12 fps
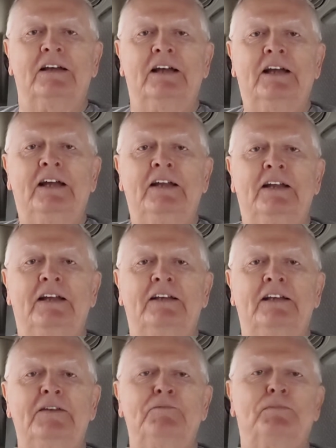and I
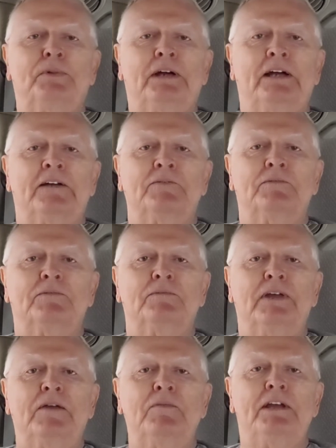keep
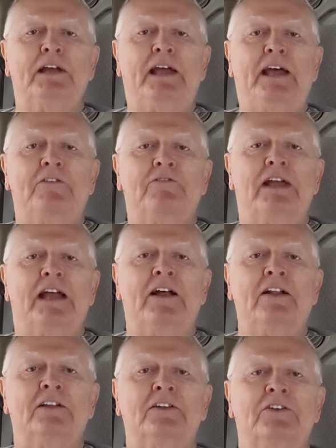maybe a half
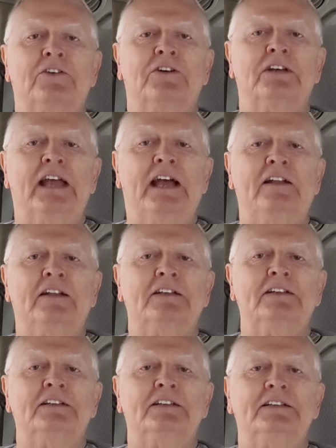gallon to a
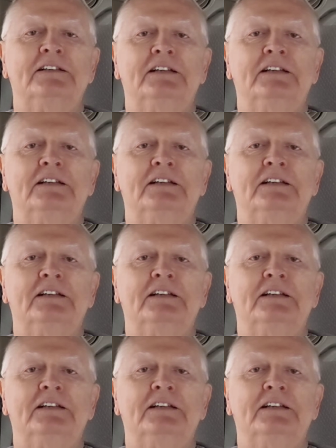gallon